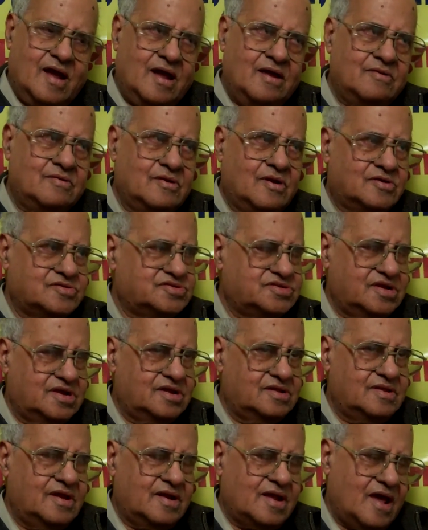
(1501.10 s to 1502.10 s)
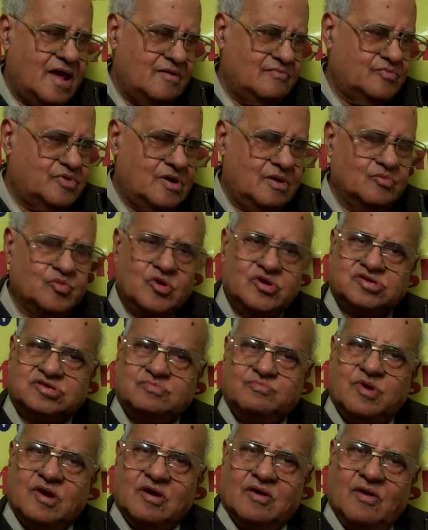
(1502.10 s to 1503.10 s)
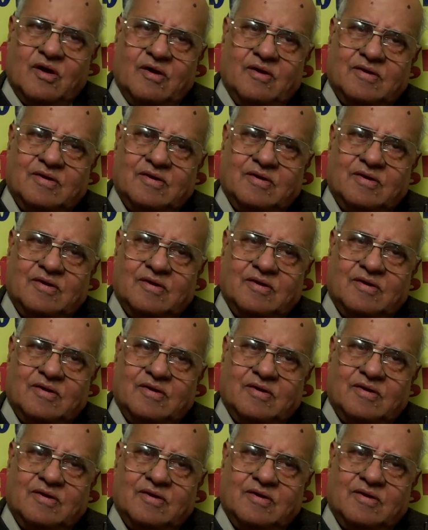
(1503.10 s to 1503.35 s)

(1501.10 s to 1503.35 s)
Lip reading: I will not say that I am from West Bengal.